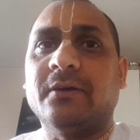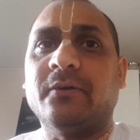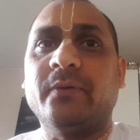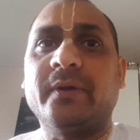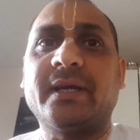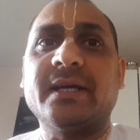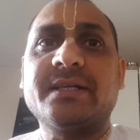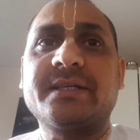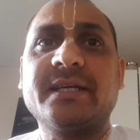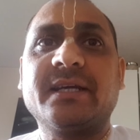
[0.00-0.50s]

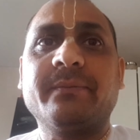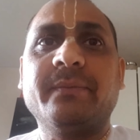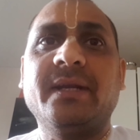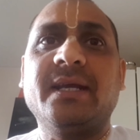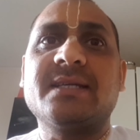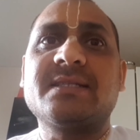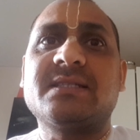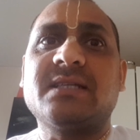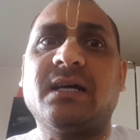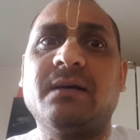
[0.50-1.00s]
We can take
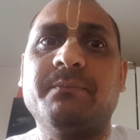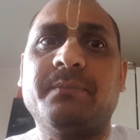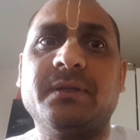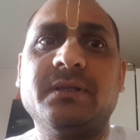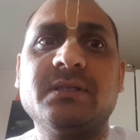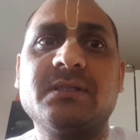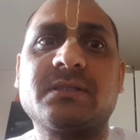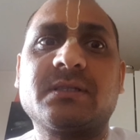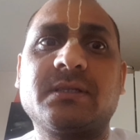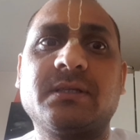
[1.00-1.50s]
many
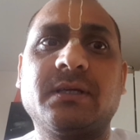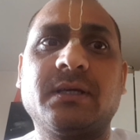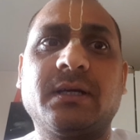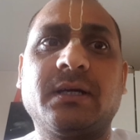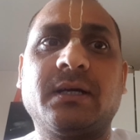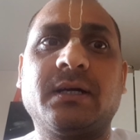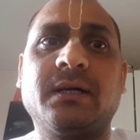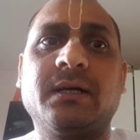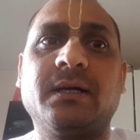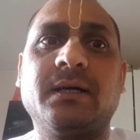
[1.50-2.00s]
examples.
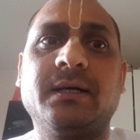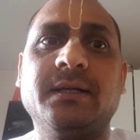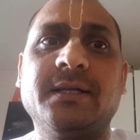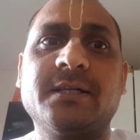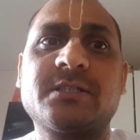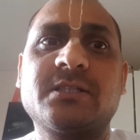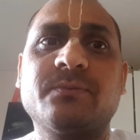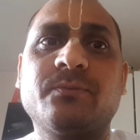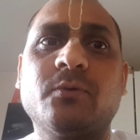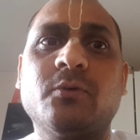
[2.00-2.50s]

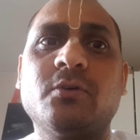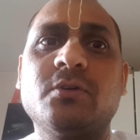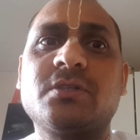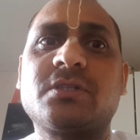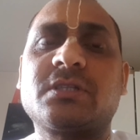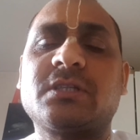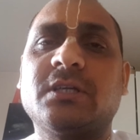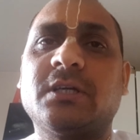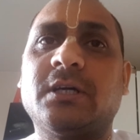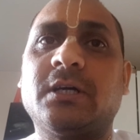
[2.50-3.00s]
Let's
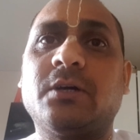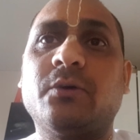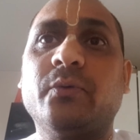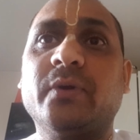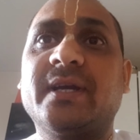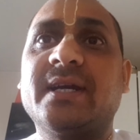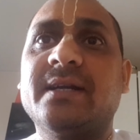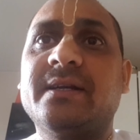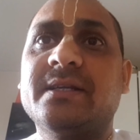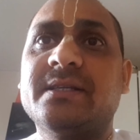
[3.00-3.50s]
suppose
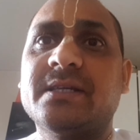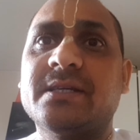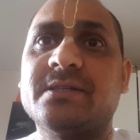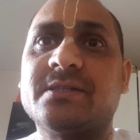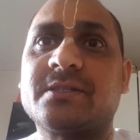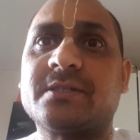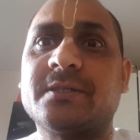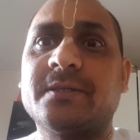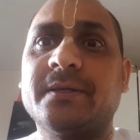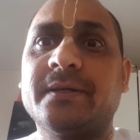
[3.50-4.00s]
we get
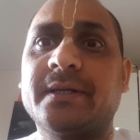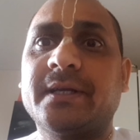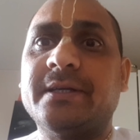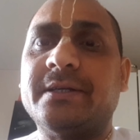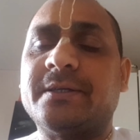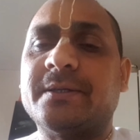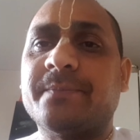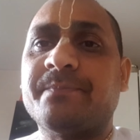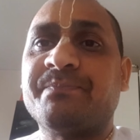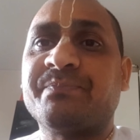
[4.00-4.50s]
disease,
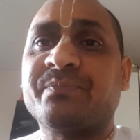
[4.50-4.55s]
right?